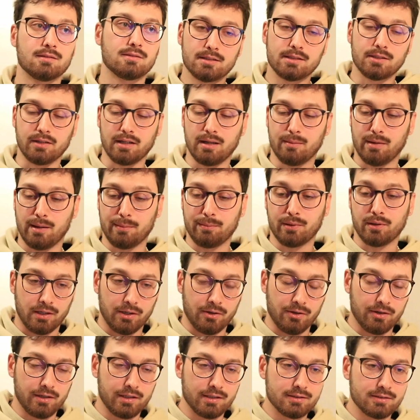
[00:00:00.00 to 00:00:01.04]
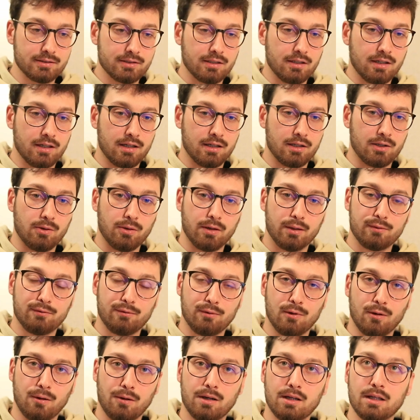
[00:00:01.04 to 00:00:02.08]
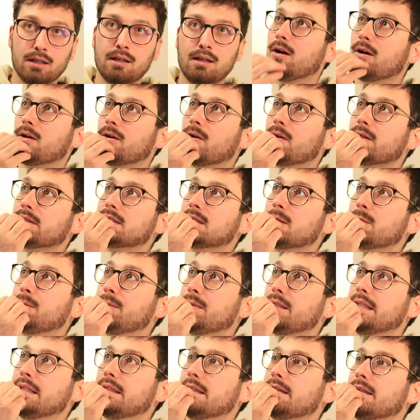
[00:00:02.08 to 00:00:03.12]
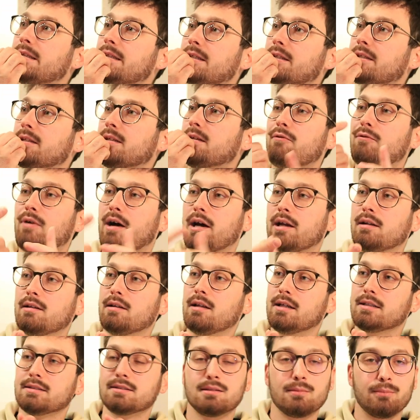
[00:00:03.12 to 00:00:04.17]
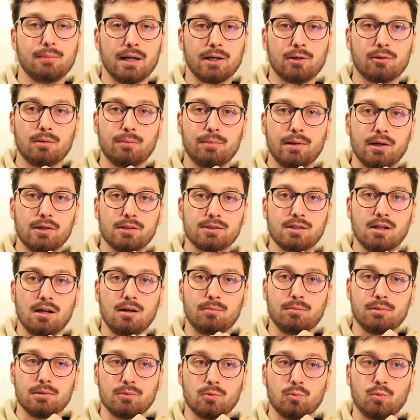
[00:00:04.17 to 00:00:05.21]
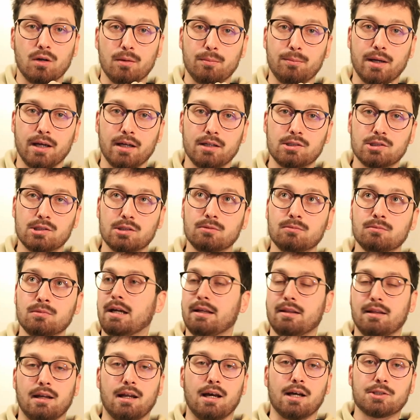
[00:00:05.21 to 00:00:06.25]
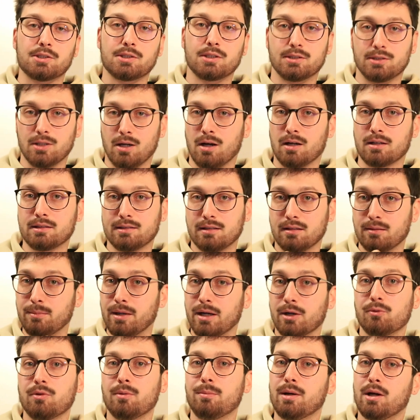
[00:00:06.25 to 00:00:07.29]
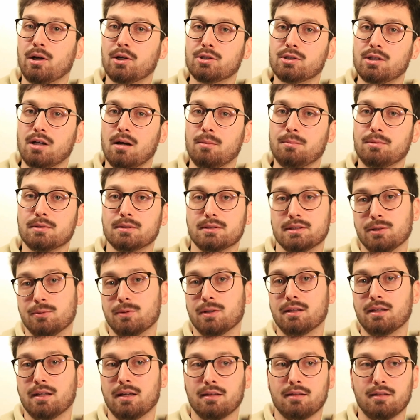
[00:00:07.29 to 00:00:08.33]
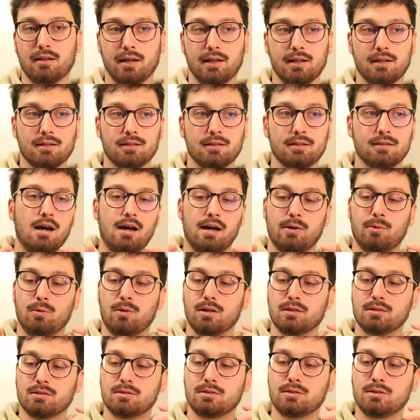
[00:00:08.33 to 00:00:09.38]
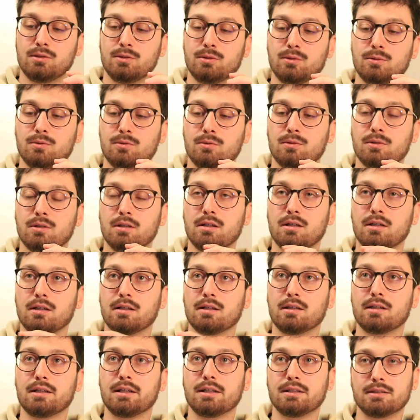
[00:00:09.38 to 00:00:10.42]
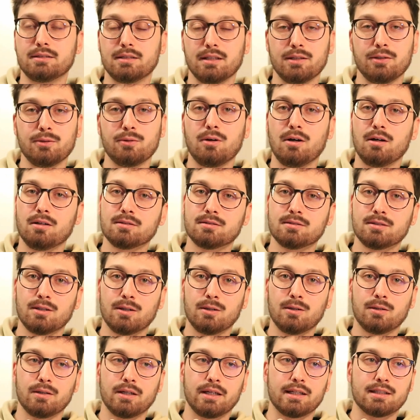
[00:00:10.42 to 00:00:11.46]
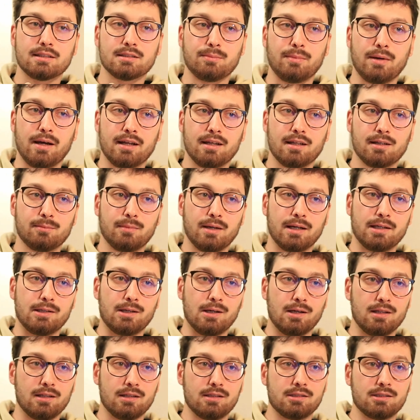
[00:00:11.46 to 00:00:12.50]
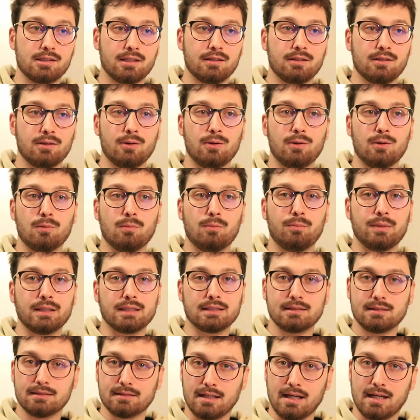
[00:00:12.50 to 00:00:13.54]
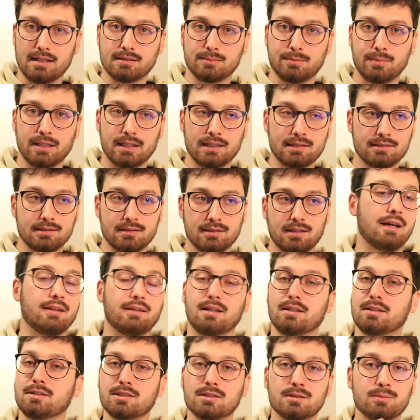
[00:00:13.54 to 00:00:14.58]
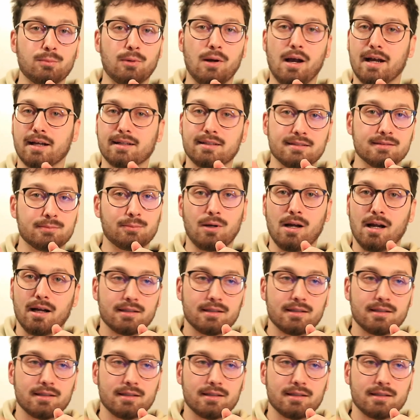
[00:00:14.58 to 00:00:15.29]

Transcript: So yeah, my priorities going forward are going to be finalize the bike repair shop one-pager and then actually talk to the bike repair shop, see what they think. I want to continue also expanding my knowledge in the whole business aspect, and then just practice.